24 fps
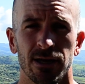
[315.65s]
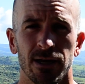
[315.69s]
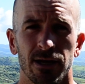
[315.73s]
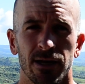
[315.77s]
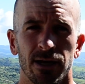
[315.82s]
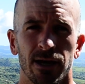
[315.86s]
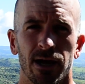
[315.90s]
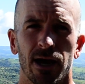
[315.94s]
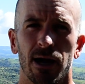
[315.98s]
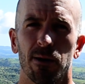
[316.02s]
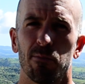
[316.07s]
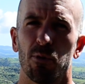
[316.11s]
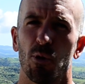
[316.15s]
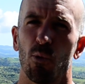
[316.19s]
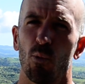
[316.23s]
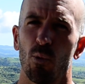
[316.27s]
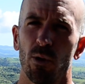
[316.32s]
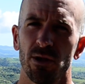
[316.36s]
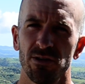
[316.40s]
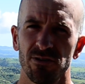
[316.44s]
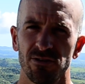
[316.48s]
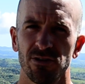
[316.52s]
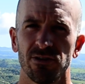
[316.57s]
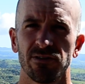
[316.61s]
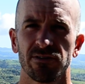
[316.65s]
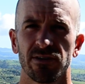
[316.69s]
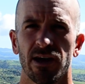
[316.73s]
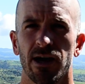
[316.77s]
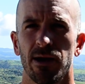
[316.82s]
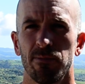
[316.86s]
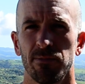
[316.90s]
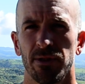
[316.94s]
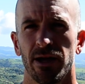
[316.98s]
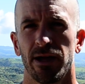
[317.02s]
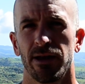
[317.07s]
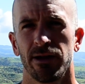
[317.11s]
But once you
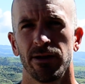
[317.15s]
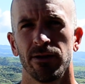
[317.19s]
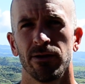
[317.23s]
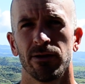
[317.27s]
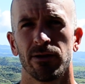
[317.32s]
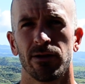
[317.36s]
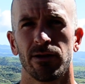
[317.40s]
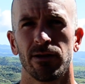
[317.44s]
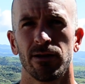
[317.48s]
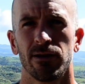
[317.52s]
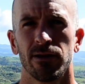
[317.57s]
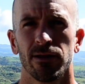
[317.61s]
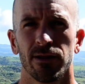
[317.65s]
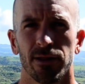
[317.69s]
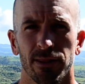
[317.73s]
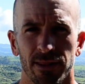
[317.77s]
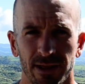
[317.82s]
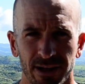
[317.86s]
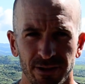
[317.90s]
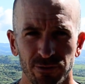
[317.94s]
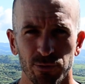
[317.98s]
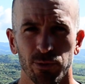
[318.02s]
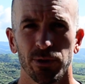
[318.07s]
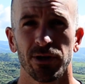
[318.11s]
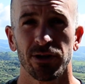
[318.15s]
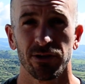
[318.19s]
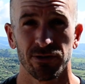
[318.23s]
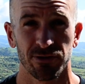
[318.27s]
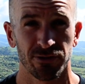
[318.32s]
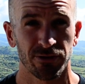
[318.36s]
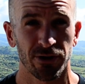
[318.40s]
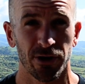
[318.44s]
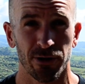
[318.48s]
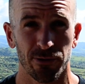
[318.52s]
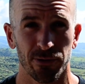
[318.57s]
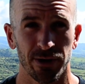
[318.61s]
top that hill, that's when you can
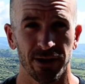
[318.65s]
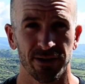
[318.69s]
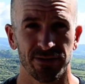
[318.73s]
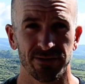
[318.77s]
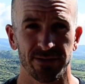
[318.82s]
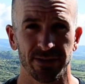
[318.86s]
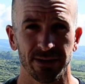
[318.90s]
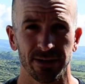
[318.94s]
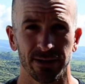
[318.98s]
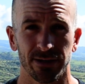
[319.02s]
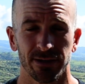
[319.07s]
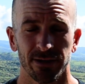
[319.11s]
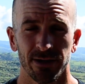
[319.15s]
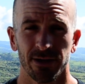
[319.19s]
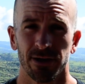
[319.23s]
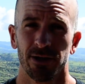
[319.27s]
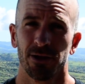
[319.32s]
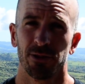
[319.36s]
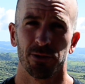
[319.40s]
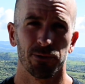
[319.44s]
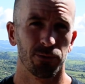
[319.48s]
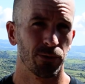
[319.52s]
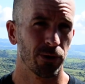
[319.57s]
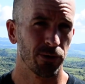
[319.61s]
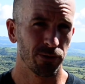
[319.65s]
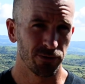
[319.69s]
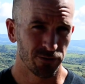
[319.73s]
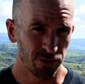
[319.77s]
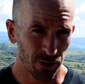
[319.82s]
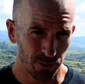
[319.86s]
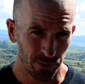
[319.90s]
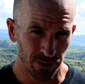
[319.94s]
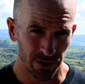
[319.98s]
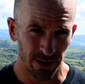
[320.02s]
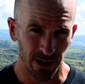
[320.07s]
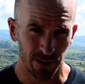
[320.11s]
start racing. The roads
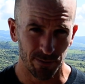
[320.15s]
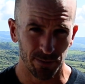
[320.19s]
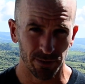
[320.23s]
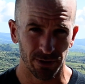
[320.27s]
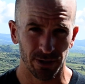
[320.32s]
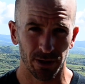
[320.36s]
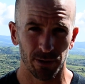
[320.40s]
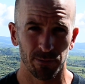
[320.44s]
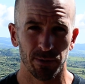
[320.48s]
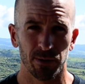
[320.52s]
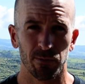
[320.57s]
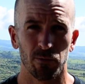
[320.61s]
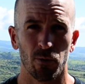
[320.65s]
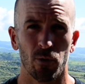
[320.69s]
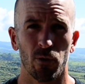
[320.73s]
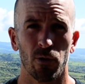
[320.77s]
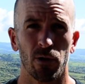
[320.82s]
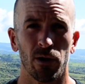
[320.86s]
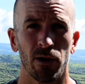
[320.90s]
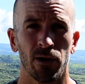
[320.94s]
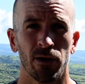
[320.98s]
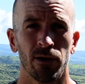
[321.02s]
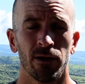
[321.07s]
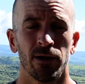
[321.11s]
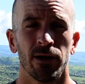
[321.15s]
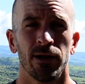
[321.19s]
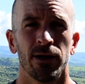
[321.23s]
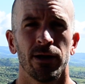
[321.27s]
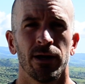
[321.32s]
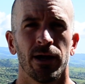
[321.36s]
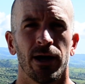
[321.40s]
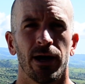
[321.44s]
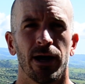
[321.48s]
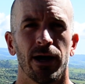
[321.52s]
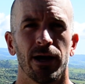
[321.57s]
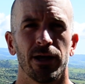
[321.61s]
open up a little bit more.
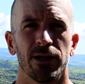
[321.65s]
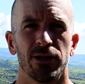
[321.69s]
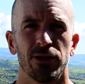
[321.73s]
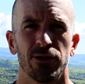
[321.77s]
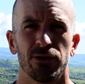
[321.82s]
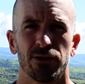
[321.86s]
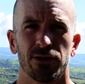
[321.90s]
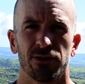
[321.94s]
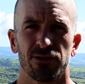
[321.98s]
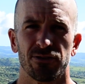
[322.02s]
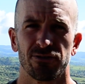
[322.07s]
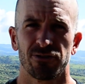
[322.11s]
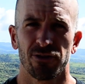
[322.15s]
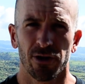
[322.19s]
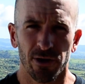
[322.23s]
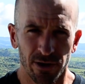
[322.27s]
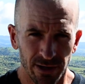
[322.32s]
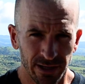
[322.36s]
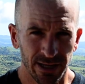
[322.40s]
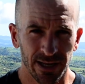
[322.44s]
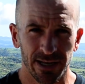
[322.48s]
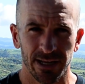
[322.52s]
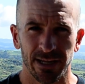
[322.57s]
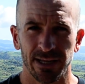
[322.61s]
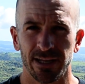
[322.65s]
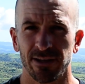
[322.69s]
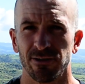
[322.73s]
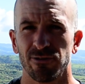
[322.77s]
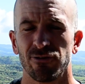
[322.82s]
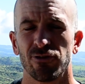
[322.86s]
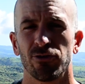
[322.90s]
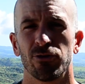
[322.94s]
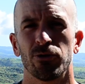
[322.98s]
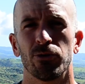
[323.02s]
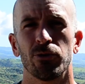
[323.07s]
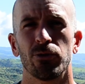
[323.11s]
You can start getting
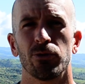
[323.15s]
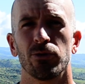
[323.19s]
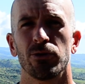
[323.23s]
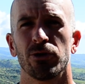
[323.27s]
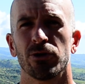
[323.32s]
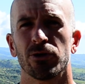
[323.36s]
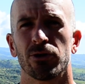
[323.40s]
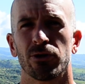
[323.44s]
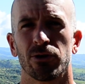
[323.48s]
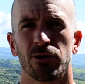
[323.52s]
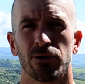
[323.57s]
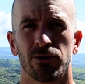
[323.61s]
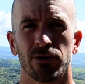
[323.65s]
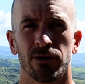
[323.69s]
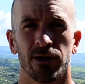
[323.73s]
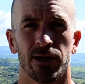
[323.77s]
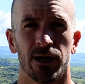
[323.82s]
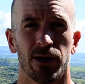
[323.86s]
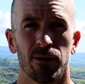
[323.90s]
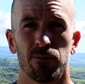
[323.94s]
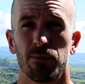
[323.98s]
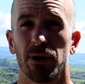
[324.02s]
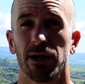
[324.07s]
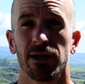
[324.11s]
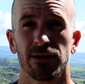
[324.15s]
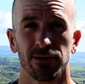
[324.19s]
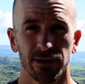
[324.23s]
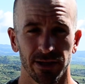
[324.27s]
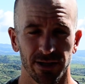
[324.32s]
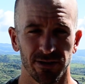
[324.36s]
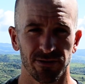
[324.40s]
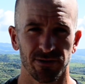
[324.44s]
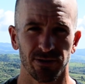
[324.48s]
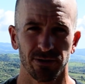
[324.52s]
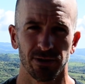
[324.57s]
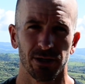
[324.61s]
into your bike
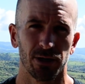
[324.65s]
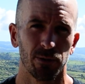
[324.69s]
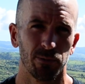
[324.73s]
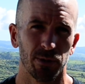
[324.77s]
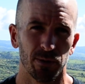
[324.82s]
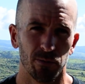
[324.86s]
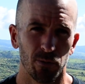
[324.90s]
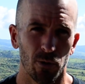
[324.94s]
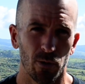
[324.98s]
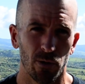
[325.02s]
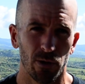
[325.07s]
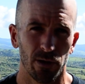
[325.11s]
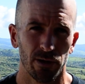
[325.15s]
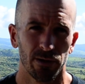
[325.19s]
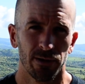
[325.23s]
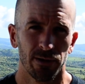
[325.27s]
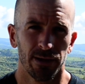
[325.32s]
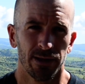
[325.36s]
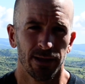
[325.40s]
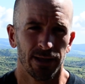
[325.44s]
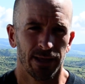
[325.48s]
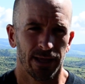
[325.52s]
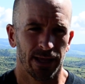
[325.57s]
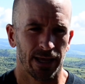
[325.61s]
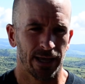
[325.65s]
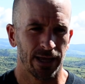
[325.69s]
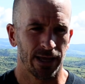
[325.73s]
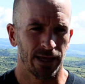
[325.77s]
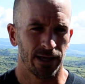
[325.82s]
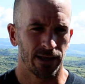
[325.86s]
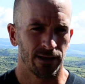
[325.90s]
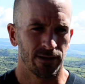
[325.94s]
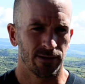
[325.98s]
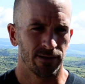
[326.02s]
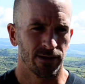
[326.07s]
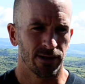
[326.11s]
legs a little bit more.
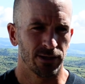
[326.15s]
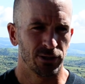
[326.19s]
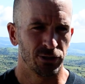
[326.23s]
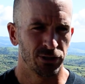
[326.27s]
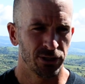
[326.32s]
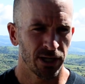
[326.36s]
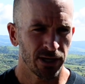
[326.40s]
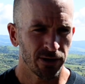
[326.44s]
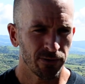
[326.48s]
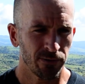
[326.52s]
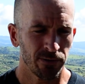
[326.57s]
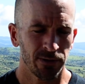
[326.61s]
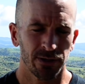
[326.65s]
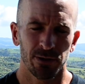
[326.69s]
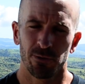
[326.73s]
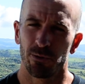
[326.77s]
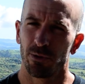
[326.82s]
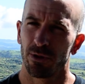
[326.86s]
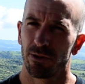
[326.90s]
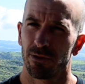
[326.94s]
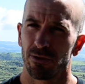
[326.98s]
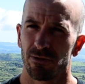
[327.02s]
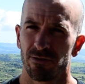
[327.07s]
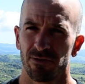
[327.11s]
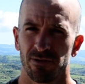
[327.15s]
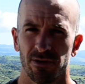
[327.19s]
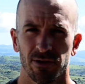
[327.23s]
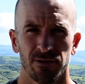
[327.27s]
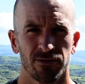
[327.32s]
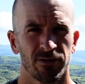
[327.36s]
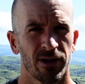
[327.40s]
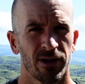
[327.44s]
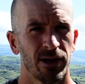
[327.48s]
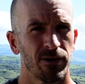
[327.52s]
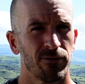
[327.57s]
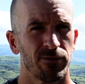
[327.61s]
And generally, with this,
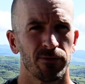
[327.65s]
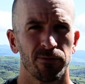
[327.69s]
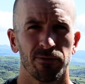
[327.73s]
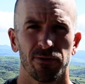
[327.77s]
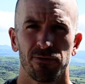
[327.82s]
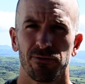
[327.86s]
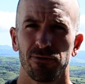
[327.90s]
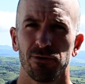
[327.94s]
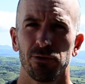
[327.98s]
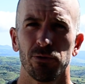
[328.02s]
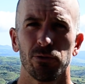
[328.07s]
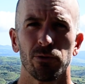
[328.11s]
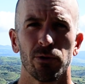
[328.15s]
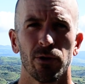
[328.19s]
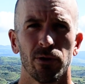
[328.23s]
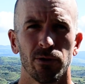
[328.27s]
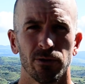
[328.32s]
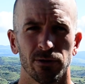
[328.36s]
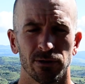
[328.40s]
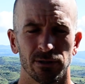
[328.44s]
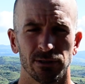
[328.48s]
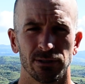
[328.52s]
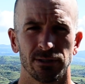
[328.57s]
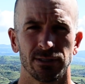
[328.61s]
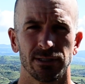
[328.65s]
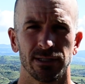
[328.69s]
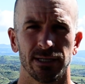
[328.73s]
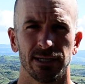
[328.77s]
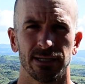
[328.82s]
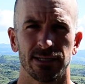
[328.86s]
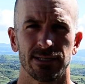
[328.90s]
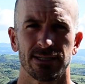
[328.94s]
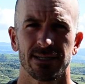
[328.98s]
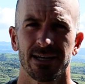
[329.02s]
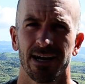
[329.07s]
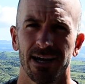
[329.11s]
aside from a few rollers,
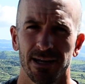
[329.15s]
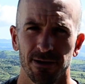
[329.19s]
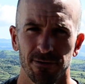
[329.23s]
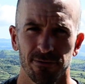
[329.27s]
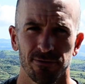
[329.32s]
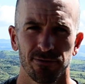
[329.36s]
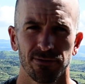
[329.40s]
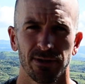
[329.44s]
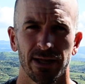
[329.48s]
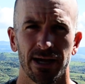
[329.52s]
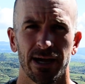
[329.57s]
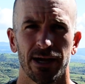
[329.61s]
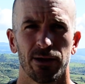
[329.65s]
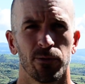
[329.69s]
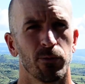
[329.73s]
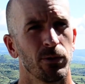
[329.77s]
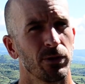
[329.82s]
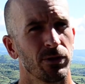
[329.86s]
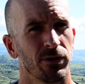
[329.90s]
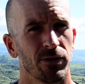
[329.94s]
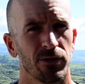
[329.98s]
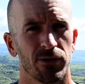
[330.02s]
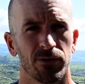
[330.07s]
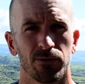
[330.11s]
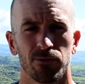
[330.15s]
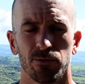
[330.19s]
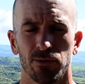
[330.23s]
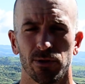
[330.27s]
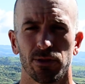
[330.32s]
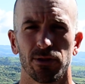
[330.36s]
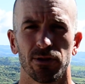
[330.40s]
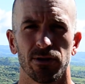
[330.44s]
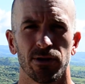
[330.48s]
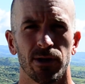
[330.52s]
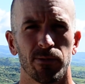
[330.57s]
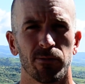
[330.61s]
it's kind of flat with
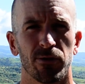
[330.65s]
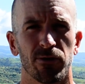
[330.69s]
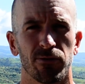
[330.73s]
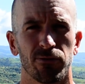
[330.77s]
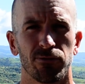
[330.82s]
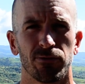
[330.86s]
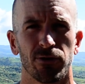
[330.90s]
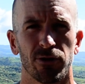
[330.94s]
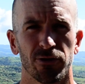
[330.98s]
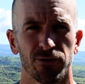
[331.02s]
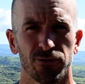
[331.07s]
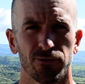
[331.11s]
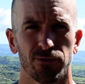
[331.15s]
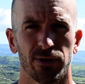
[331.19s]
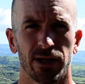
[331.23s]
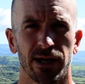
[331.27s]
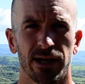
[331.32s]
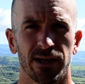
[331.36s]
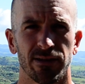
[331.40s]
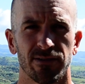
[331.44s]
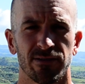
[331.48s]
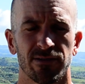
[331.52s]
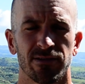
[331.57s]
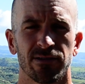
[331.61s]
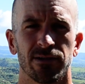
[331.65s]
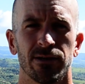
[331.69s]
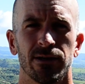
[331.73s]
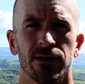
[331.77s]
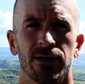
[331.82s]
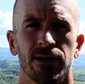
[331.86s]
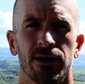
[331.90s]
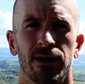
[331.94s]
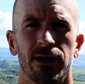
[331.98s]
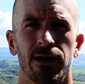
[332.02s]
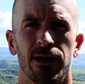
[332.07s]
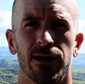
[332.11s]
a number of false flats
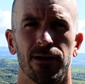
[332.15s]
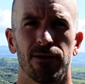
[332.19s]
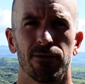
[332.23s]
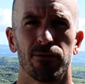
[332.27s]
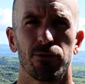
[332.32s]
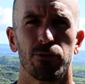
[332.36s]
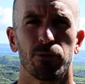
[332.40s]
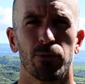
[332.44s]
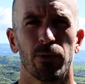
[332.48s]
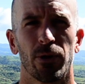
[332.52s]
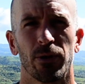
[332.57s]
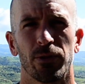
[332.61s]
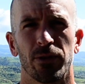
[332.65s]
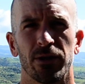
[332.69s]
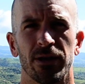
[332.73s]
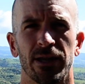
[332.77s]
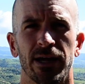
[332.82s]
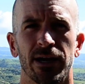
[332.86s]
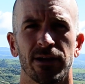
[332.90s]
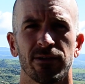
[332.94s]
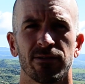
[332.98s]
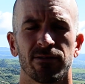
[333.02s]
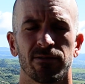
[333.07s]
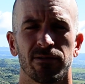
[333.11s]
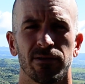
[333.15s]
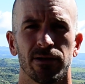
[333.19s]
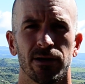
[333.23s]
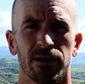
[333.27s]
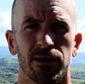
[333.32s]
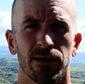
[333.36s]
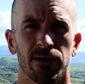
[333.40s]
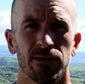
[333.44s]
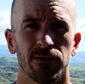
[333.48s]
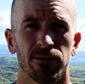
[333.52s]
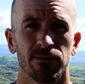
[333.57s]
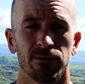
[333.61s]
throughout the next
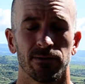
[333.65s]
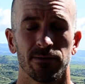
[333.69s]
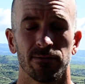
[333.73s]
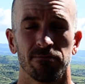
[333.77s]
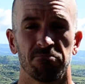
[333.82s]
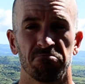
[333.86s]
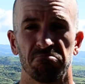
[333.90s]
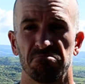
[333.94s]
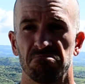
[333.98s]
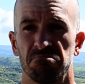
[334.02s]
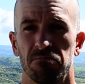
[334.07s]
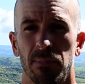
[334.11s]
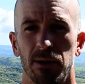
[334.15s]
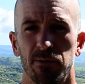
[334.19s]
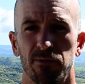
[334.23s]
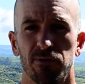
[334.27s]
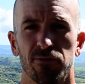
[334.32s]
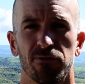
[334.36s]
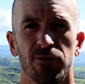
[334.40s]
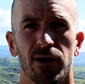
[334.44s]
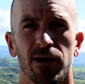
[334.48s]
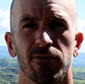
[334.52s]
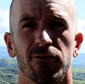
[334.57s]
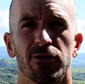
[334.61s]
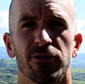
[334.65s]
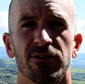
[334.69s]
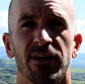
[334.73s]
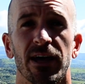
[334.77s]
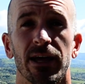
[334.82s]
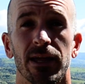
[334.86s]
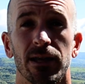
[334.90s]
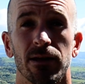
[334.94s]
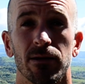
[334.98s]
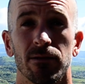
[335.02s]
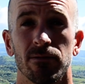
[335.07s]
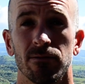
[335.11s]
maybe 5 or
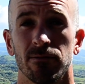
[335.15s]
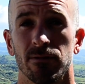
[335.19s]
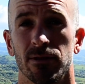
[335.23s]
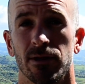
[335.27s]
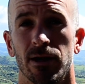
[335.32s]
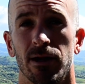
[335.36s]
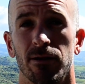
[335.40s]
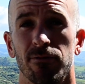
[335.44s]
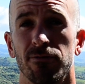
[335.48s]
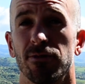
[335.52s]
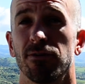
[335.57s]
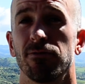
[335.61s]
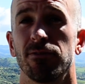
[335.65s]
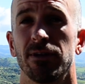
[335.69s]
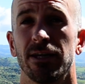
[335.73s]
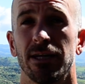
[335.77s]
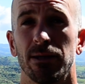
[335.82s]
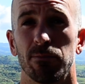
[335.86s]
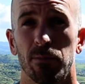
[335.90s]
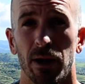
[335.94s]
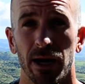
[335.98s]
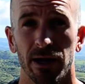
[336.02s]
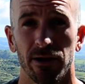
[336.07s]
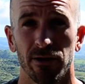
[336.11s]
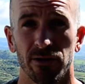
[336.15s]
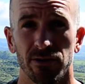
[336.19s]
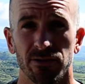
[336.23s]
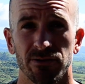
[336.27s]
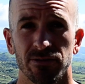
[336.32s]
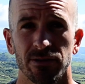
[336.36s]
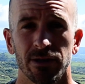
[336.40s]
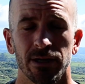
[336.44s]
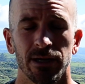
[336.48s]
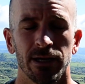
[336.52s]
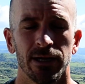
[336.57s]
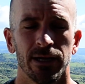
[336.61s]
10, 15 miles.
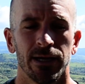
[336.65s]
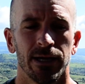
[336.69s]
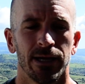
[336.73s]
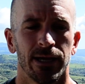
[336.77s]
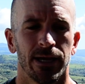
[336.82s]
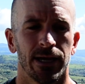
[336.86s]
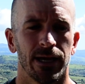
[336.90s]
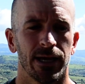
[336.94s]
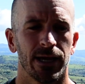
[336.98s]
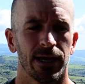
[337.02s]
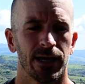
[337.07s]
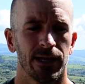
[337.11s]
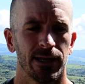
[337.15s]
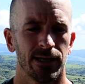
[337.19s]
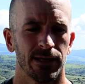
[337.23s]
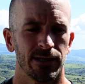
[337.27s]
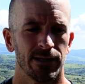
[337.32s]
And